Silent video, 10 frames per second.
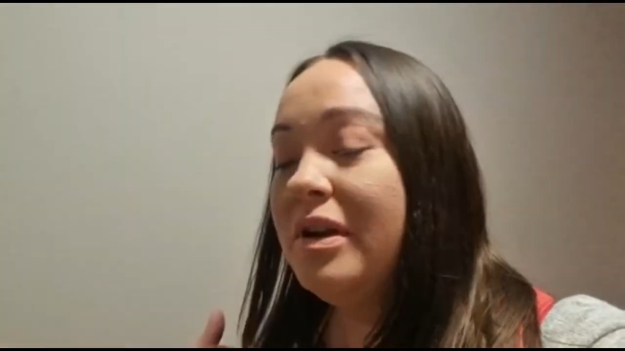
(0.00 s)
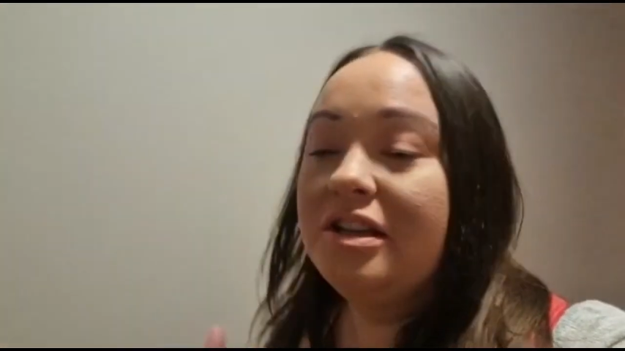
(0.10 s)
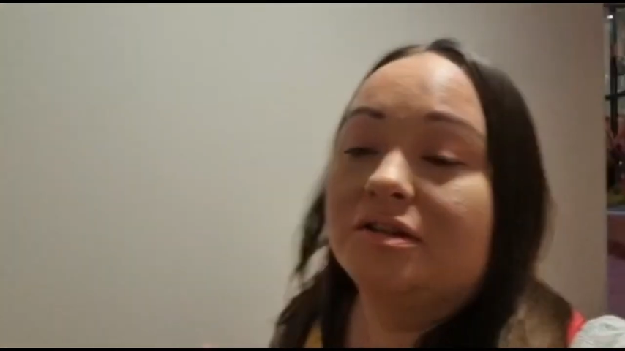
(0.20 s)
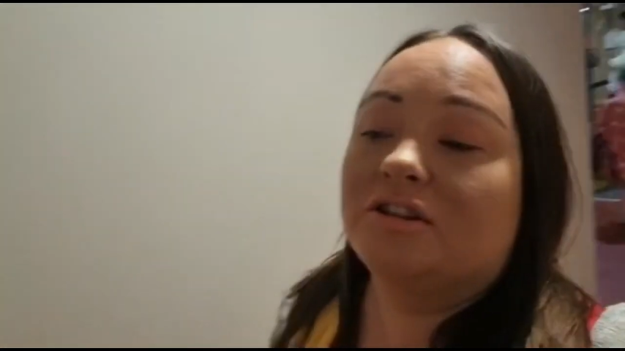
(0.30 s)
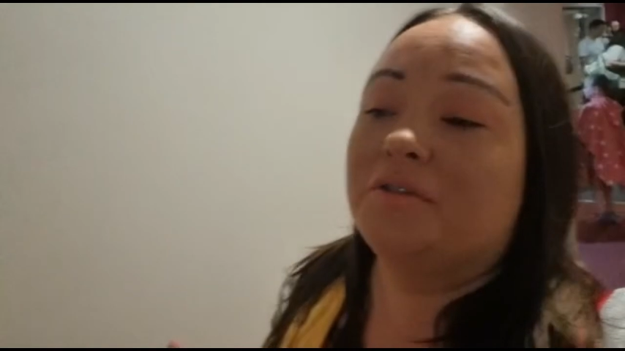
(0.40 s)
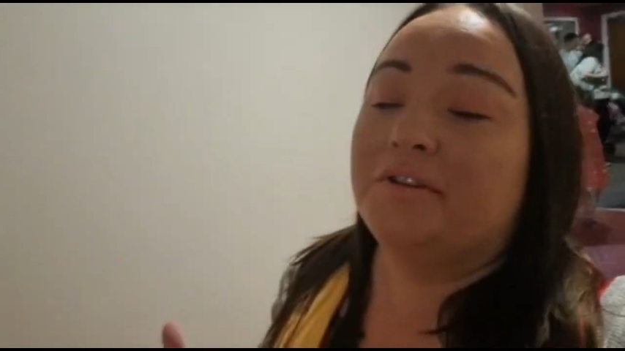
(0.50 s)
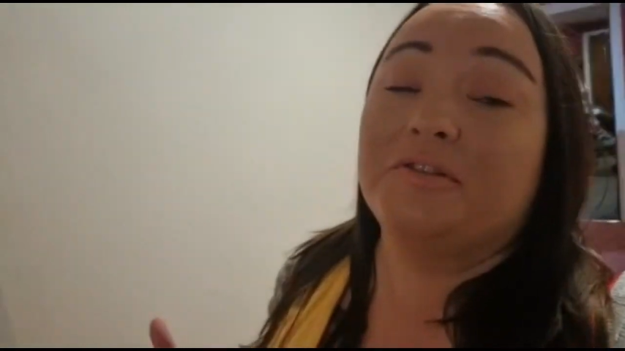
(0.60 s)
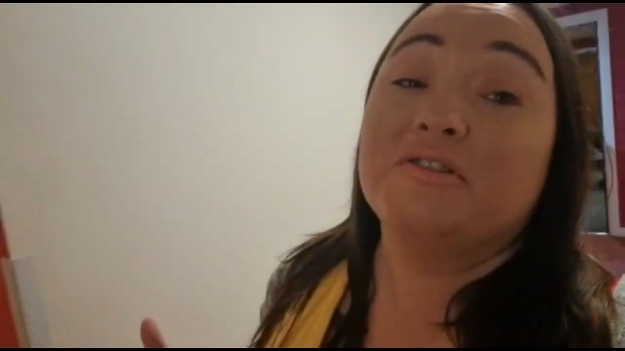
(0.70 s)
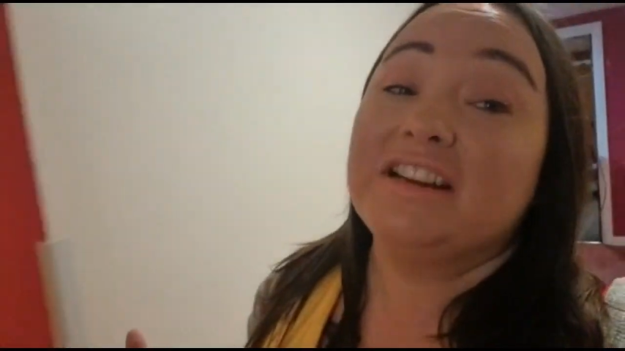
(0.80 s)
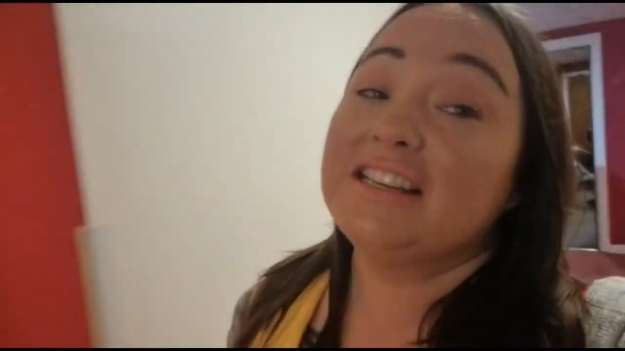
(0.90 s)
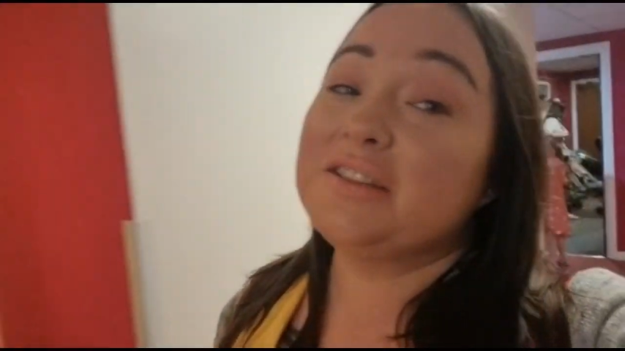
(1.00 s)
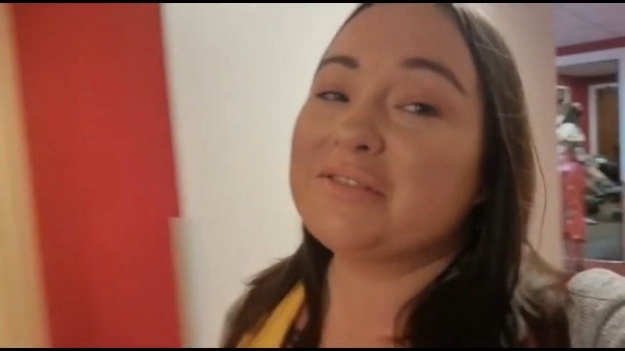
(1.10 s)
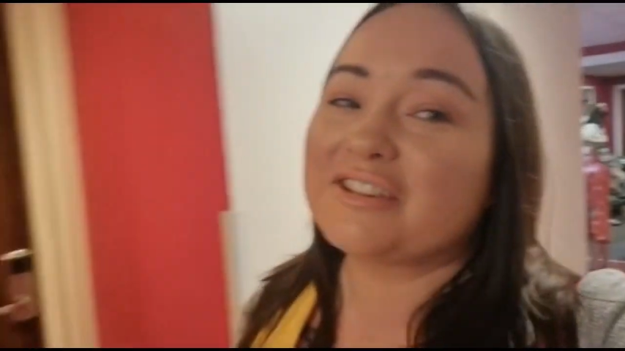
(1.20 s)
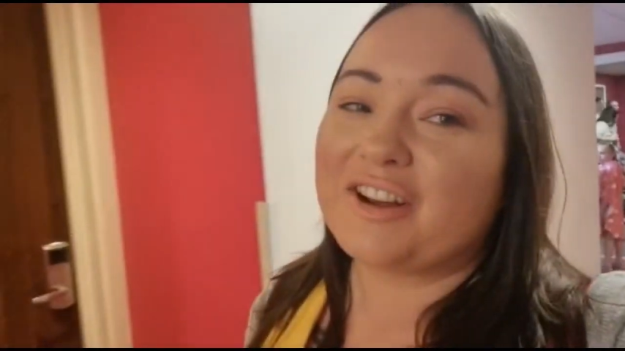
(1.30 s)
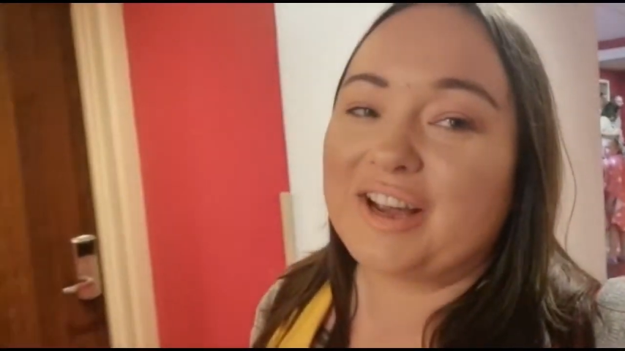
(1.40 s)
Please subscribe if you haven't already
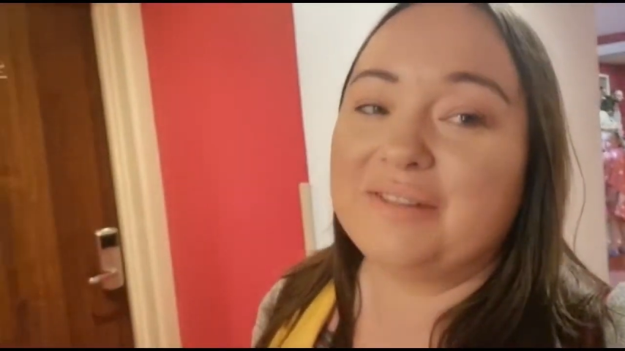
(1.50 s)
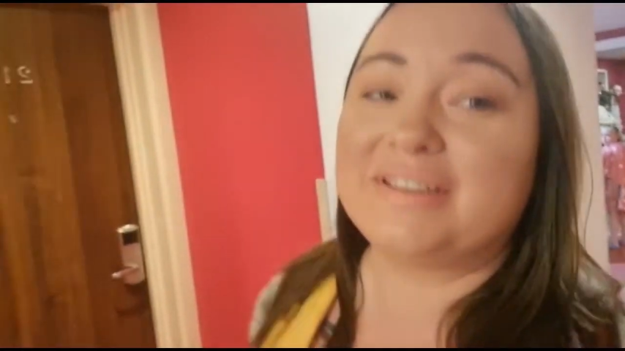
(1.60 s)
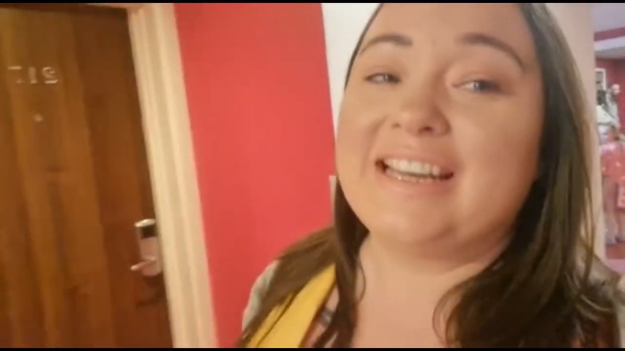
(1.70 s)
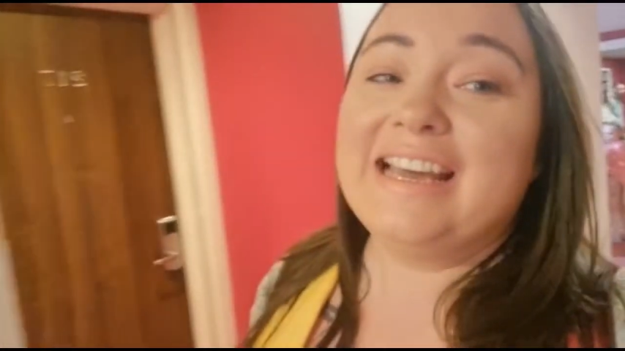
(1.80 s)
subscribed.